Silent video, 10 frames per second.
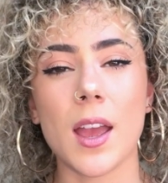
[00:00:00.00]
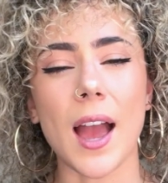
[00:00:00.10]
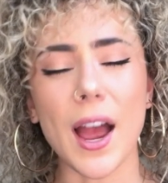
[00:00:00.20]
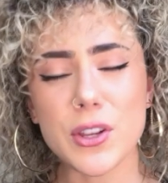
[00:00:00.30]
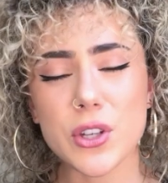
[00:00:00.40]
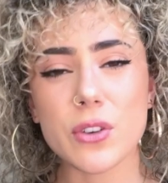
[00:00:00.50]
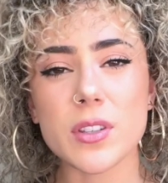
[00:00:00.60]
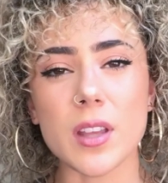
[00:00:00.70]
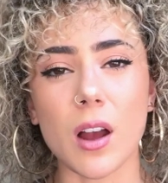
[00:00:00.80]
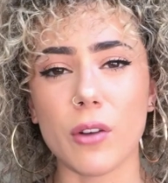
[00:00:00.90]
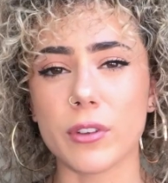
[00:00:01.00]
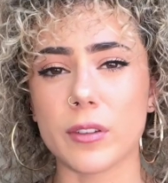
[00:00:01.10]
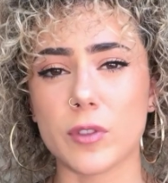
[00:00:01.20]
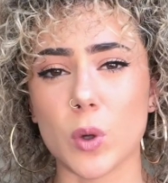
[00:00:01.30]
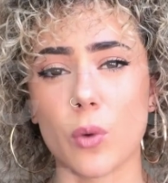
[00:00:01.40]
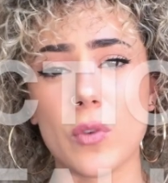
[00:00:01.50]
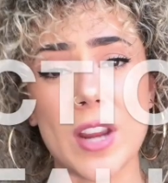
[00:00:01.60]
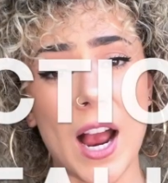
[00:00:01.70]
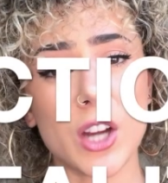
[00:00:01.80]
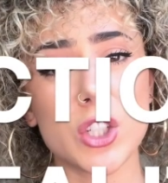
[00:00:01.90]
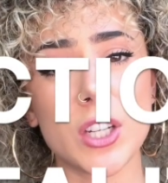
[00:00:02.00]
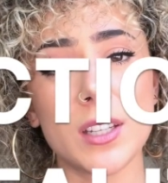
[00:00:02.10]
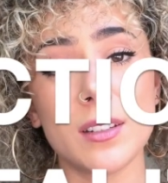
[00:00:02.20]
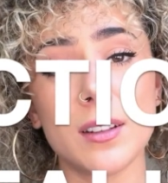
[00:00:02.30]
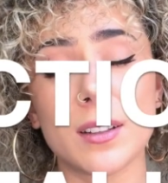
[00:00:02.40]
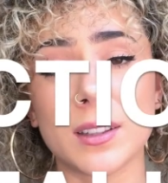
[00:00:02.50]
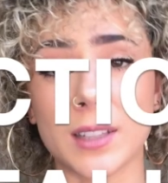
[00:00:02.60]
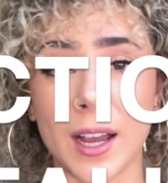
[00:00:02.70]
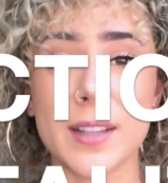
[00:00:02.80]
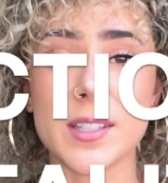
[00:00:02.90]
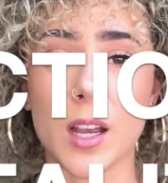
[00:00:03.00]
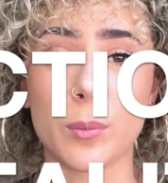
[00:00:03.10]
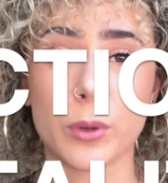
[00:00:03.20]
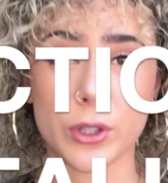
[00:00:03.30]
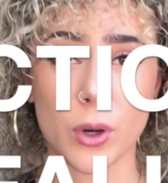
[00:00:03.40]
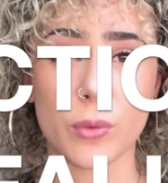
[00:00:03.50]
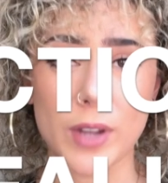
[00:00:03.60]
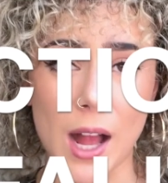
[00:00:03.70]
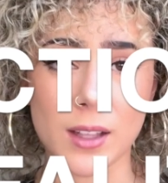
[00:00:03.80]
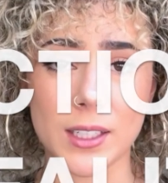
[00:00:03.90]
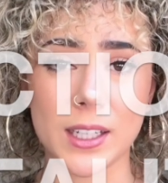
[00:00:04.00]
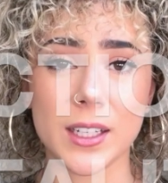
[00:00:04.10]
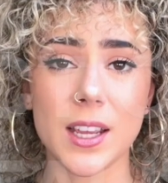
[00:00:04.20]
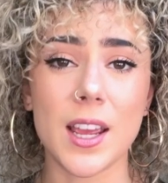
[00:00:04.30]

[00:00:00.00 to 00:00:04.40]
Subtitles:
ask yourself if your reaction lines up with your reality.